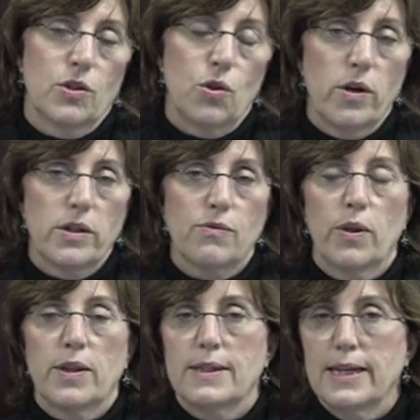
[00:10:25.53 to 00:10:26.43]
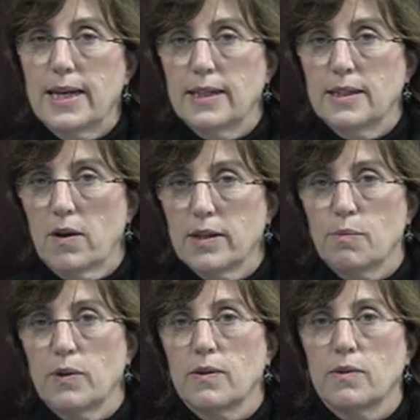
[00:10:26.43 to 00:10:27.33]
source with the Sick Kids
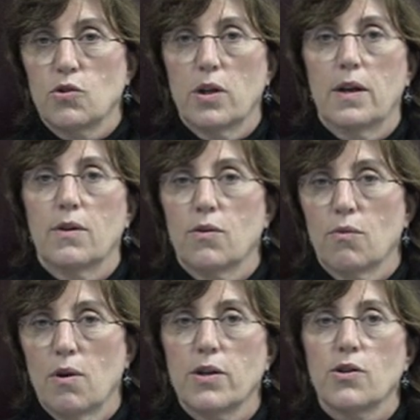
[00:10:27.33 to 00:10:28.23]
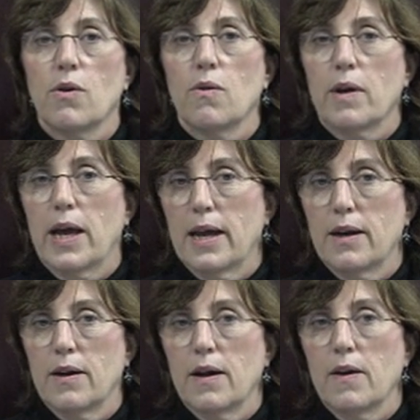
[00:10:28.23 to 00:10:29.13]
Hospital in Toronto,
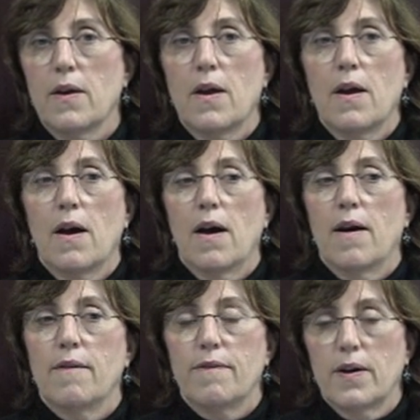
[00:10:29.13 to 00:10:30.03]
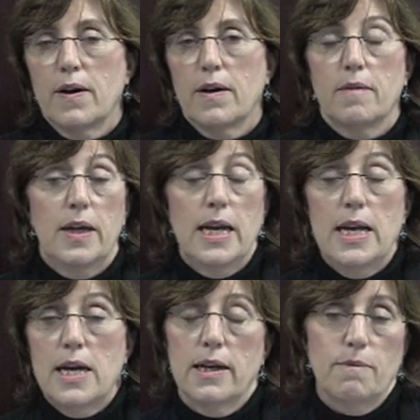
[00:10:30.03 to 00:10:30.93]
Canada, of
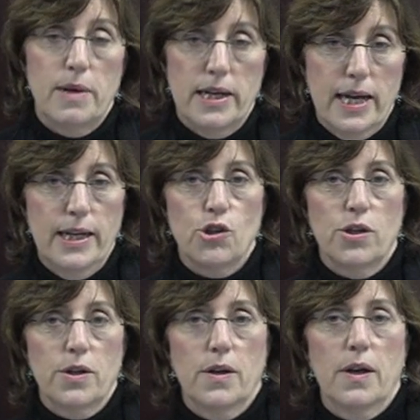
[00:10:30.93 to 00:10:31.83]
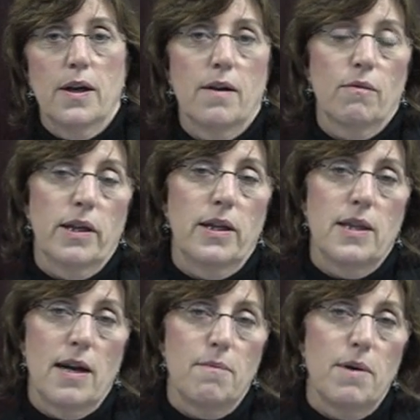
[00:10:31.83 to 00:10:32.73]
any kind of medication really
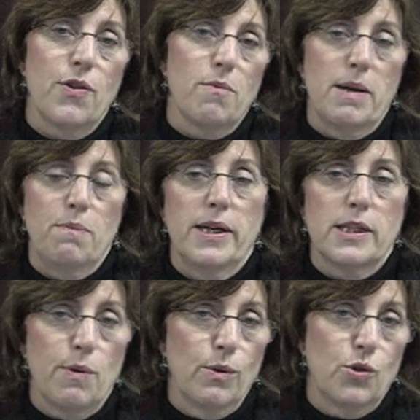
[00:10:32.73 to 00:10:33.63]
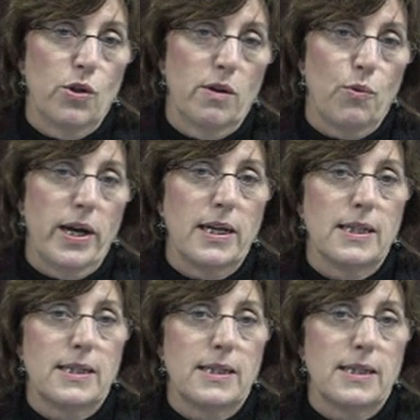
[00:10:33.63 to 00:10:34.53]
that a mother might be exposed to in
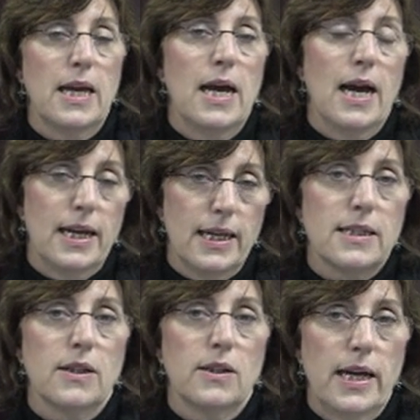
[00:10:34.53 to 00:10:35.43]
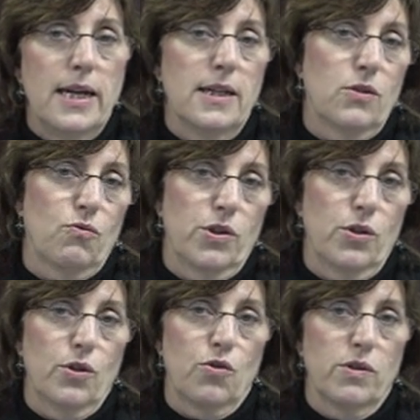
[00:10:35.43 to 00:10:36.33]
pregnancy, and has the latest
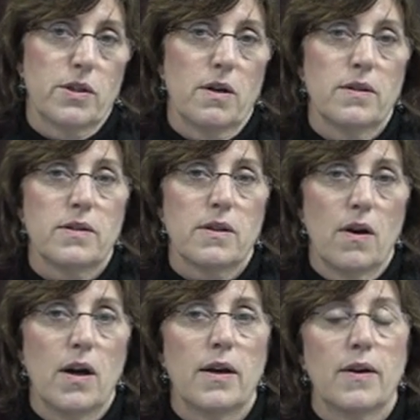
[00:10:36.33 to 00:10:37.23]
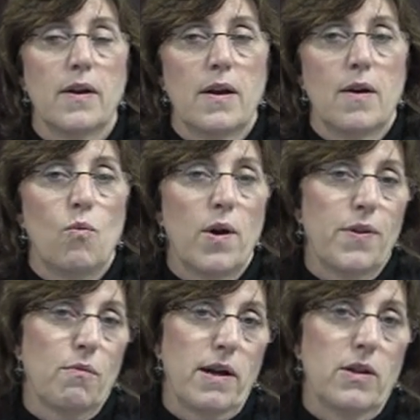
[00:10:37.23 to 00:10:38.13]
research results on what
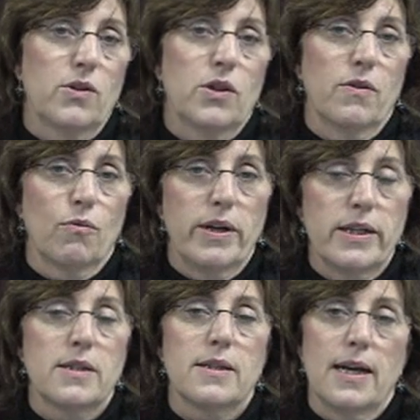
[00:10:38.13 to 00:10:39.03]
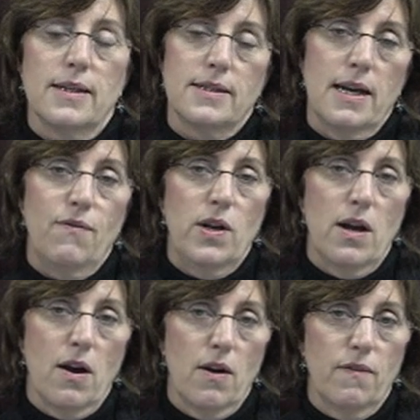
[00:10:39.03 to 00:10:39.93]
the relative risks and safety
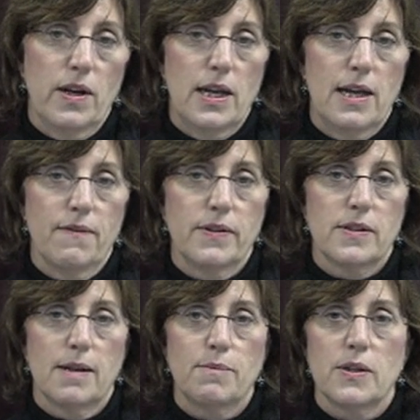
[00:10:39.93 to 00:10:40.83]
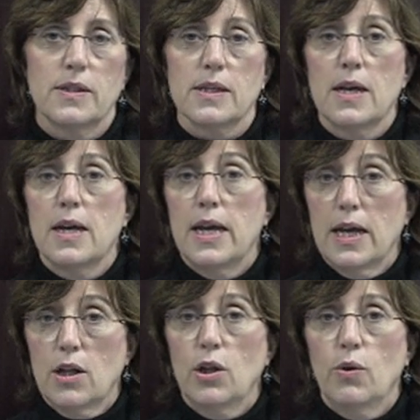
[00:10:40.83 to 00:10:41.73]
are of any given substance,
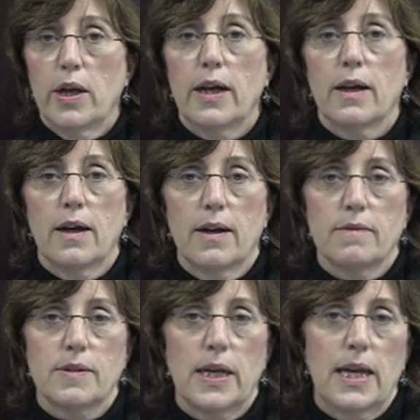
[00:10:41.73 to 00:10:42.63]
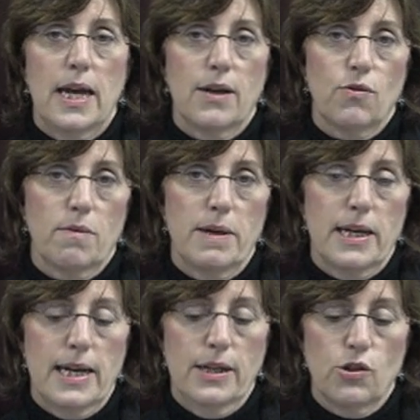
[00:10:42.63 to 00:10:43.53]
including psychiatric
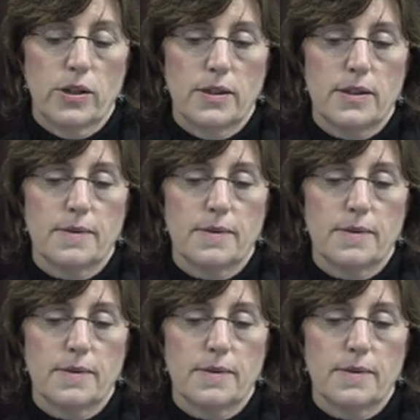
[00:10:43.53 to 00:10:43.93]
medications.